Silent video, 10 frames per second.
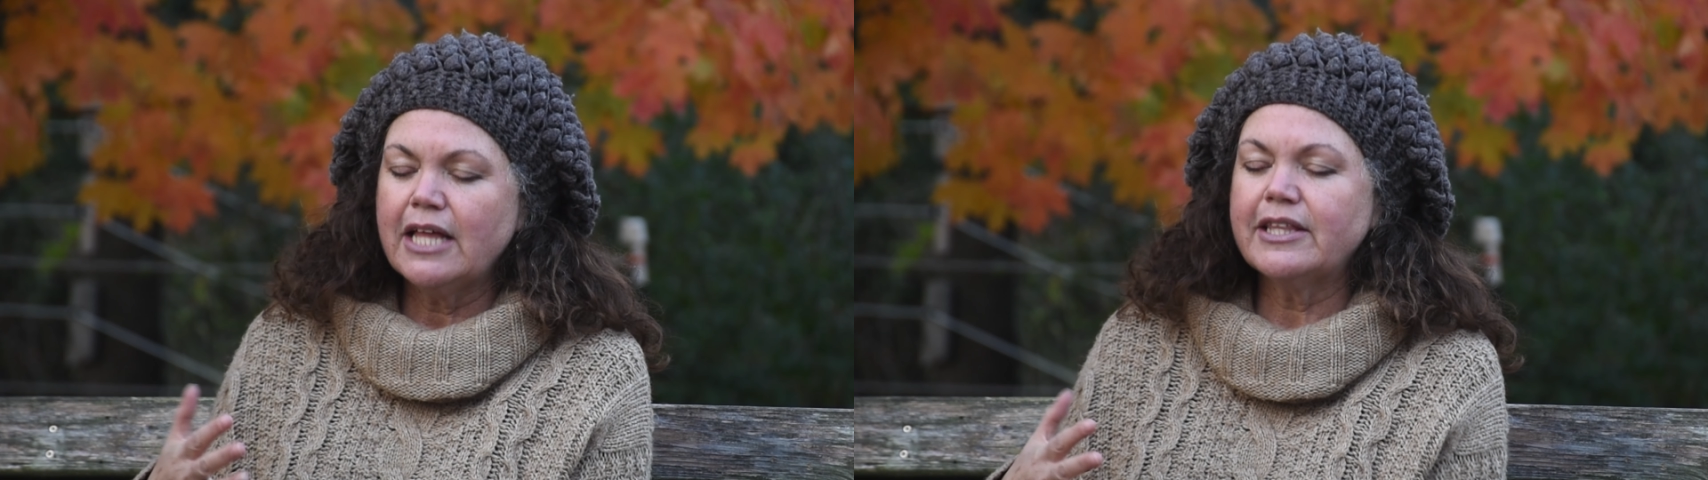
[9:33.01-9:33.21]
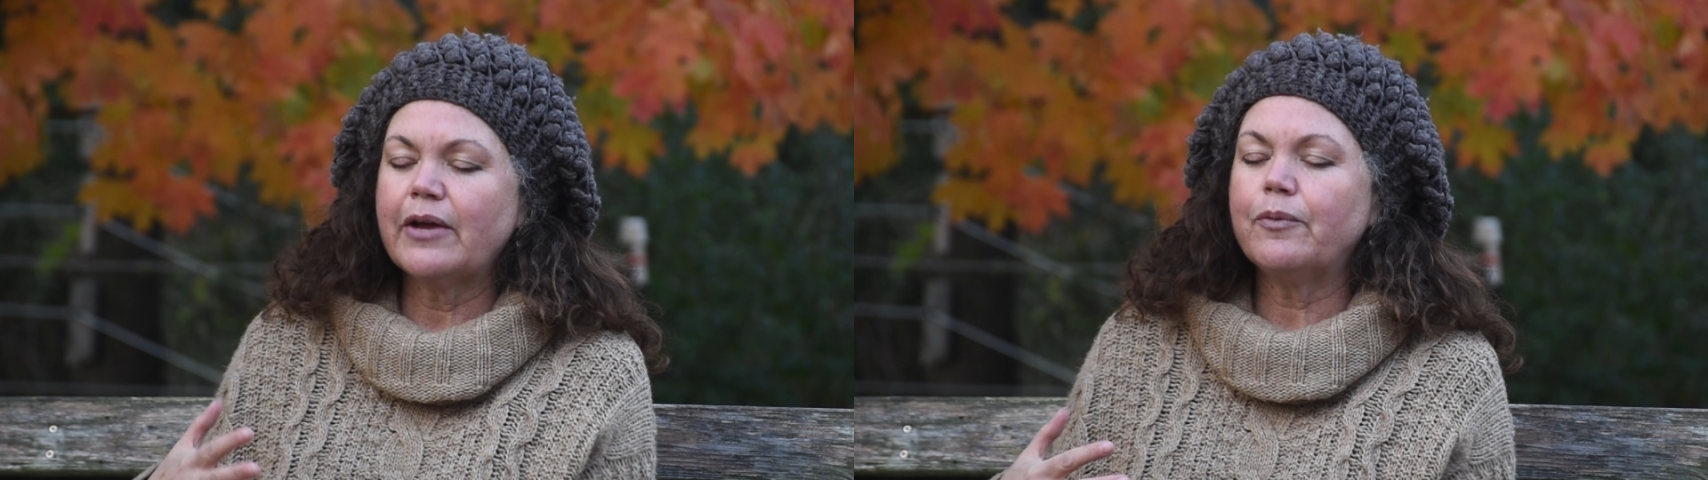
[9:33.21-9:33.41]

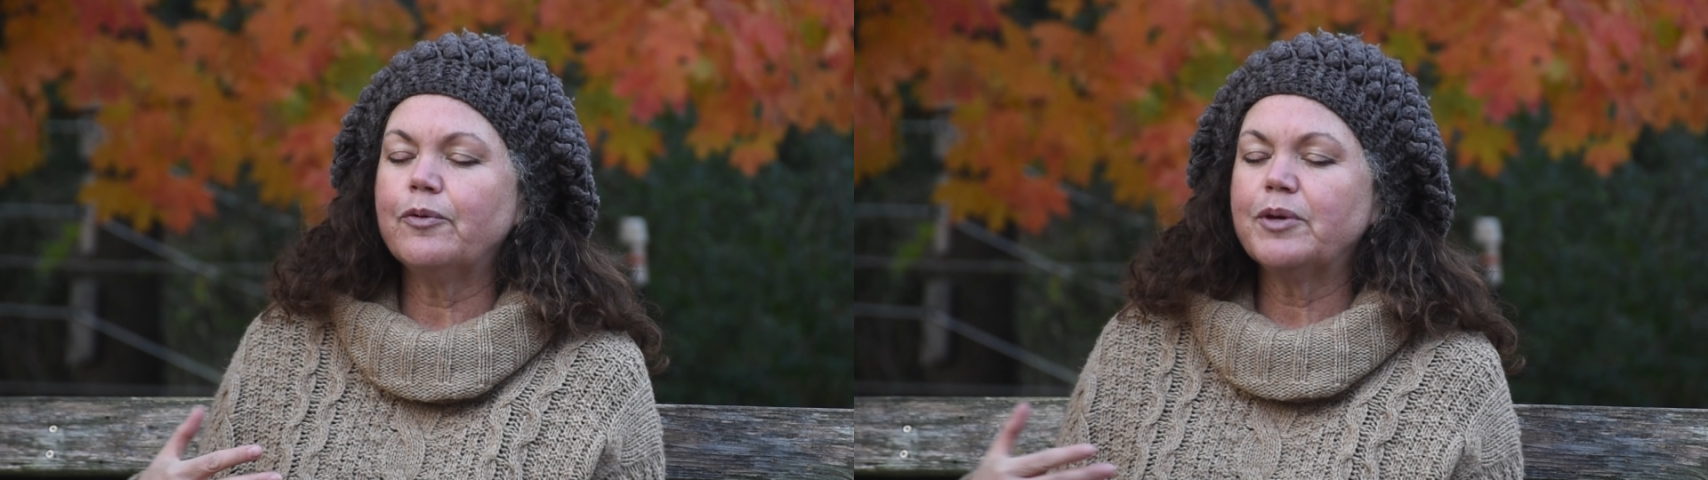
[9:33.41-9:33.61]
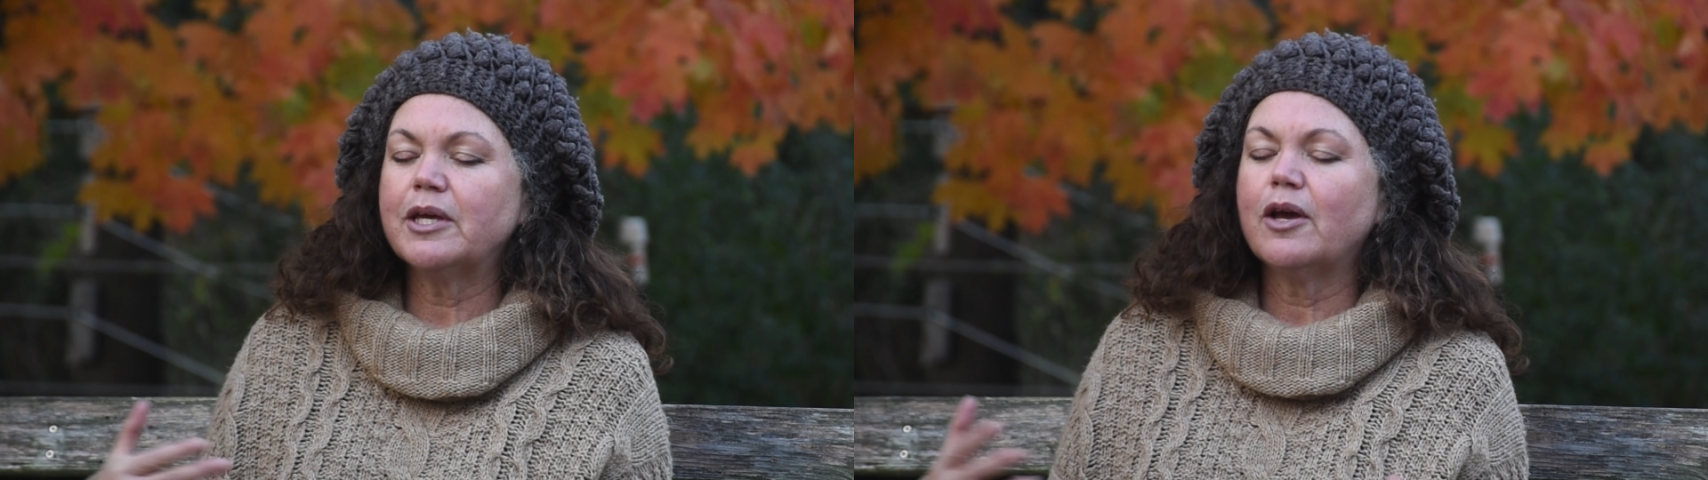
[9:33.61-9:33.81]
there will
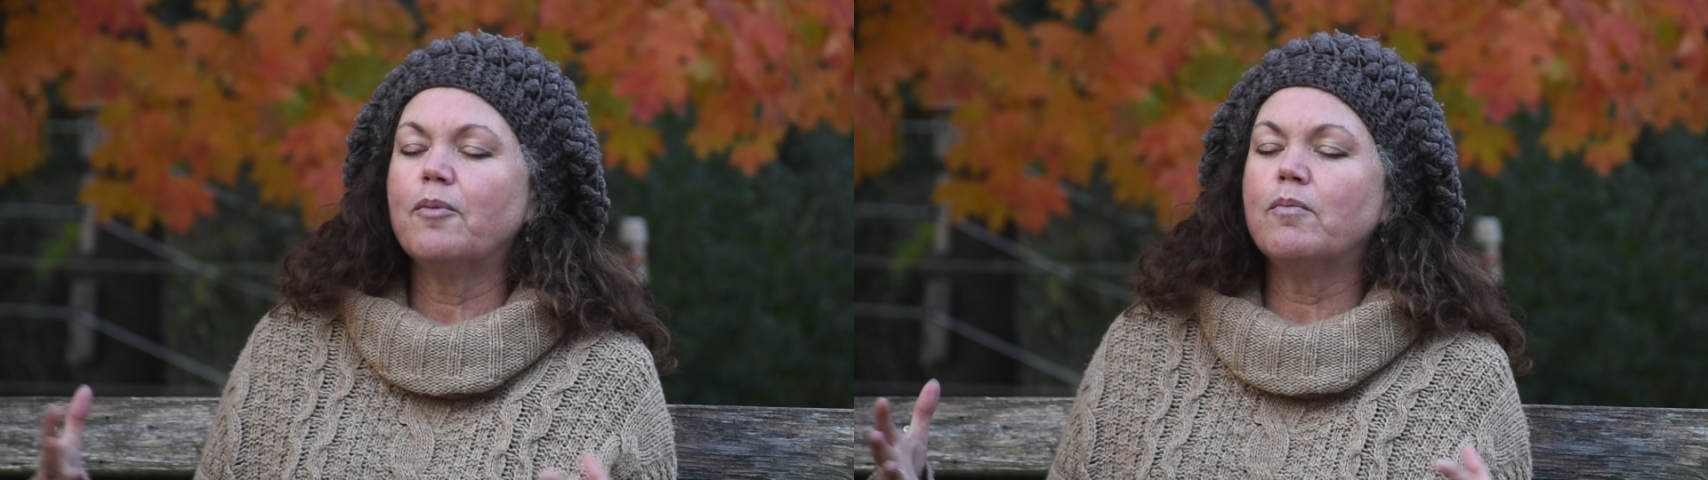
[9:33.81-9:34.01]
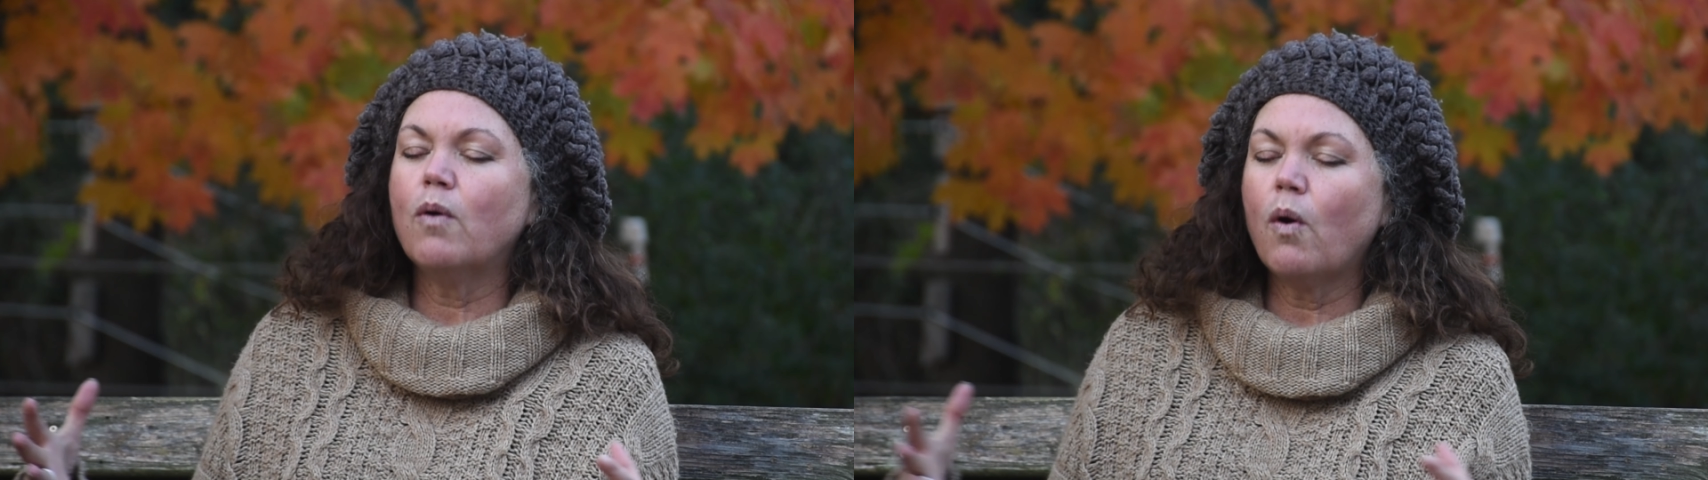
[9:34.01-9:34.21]
be
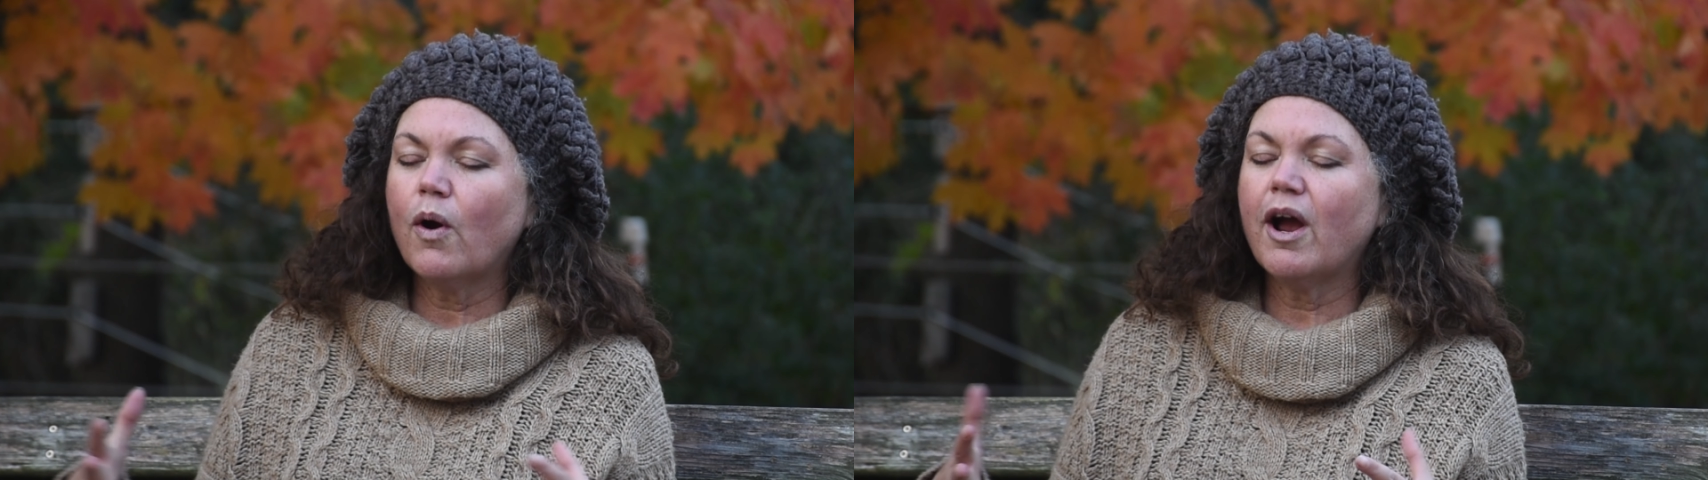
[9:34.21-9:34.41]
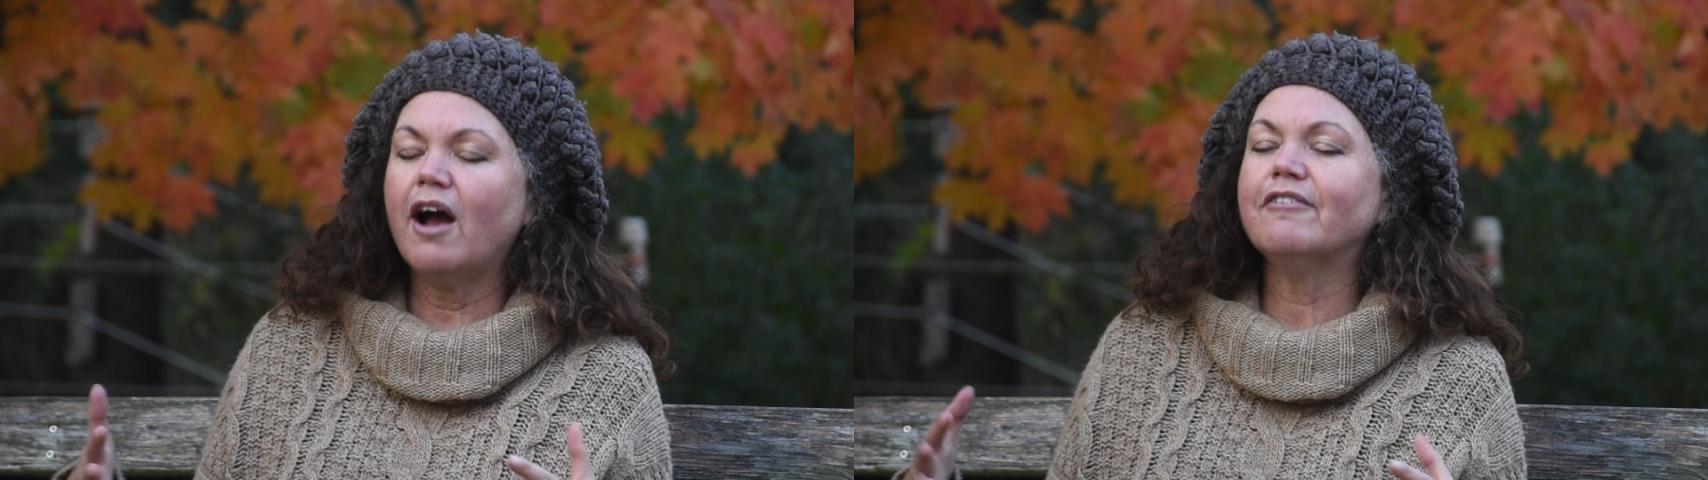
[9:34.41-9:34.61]

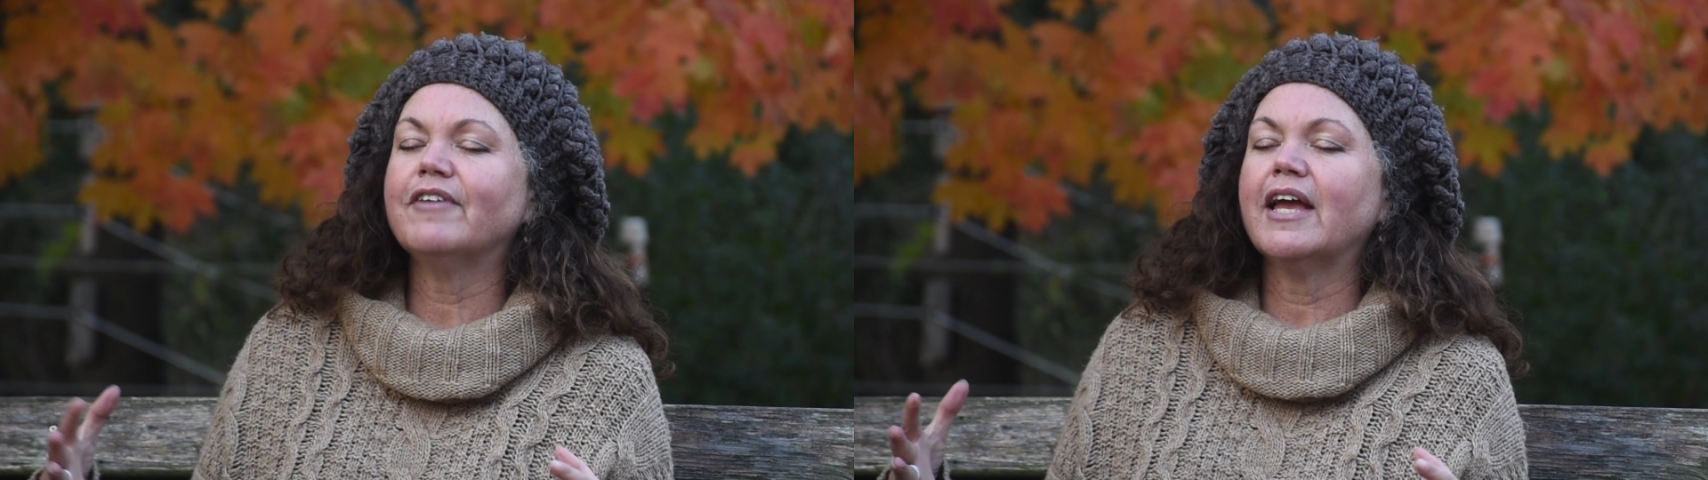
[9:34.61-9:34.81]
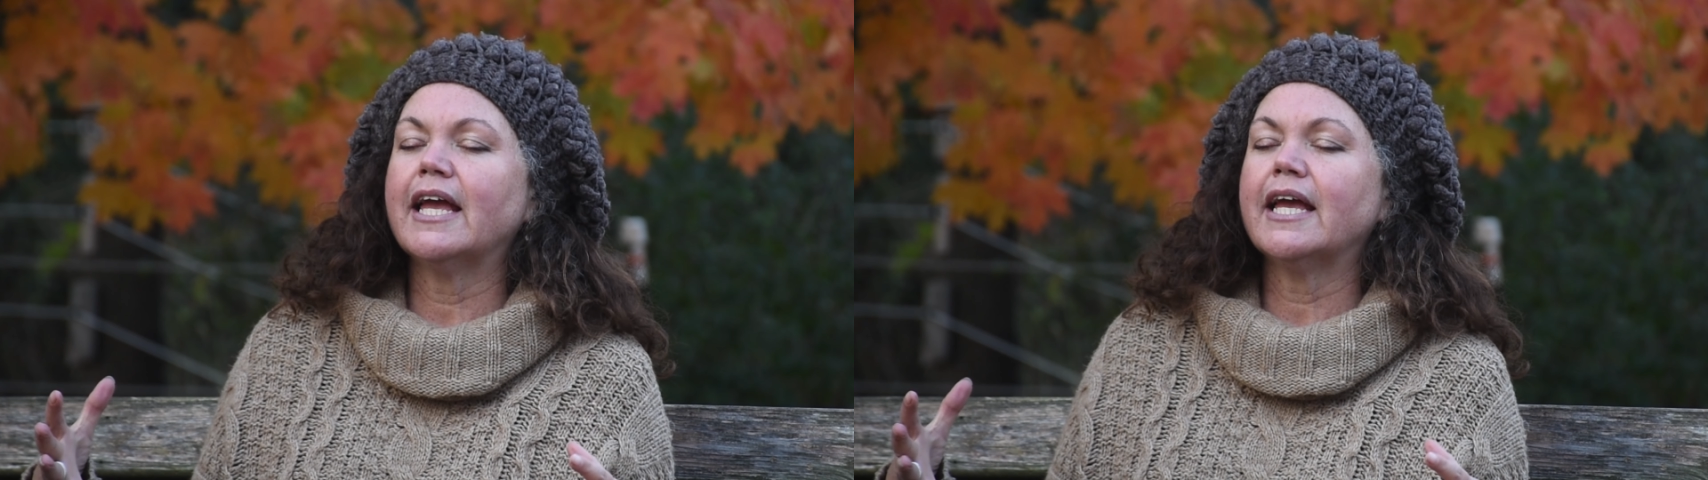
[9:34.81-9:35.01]
more of
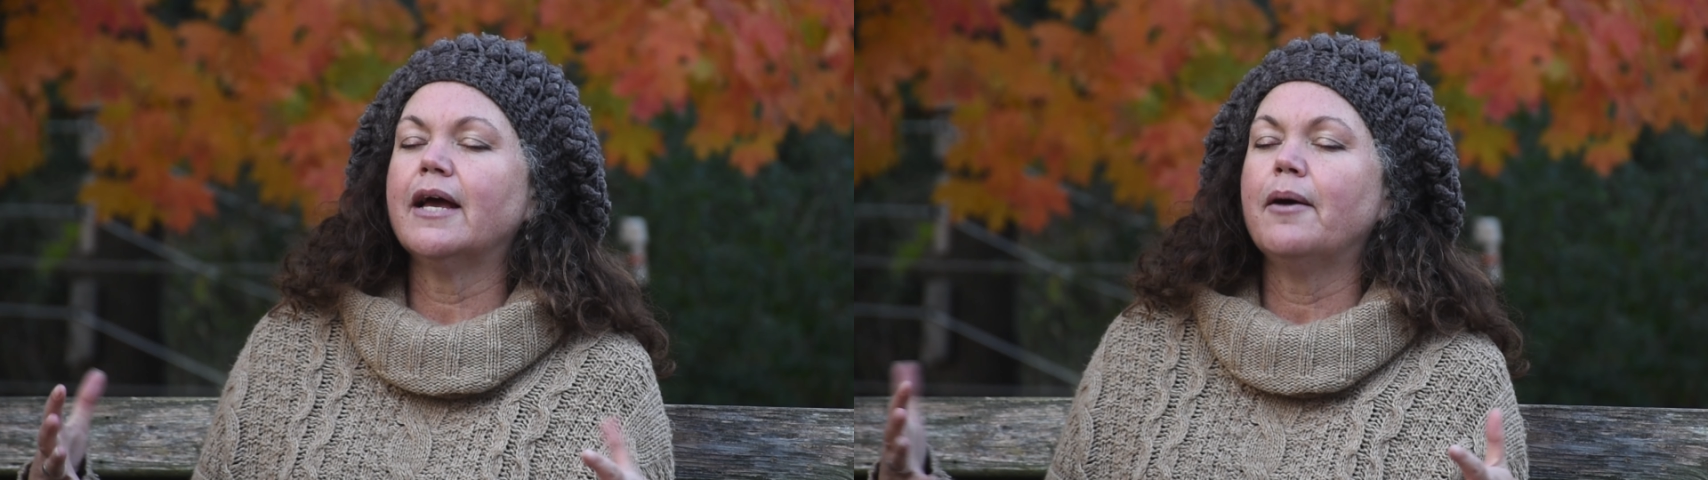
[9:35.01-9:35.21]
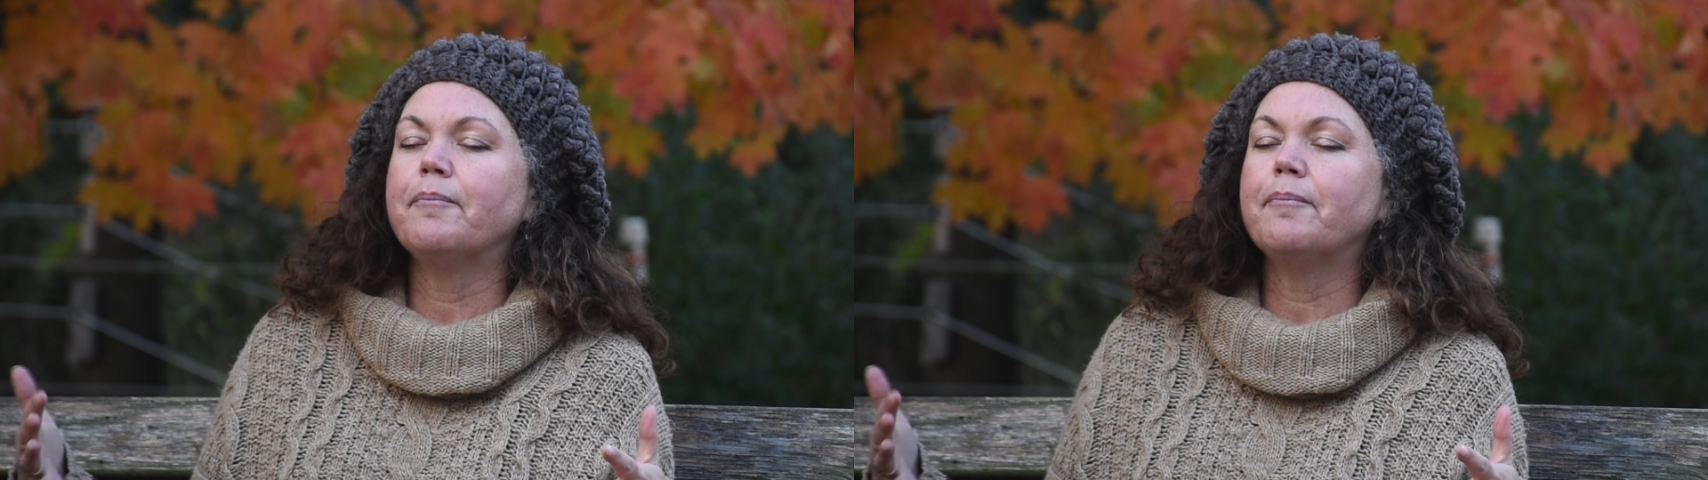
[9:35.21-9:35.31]
a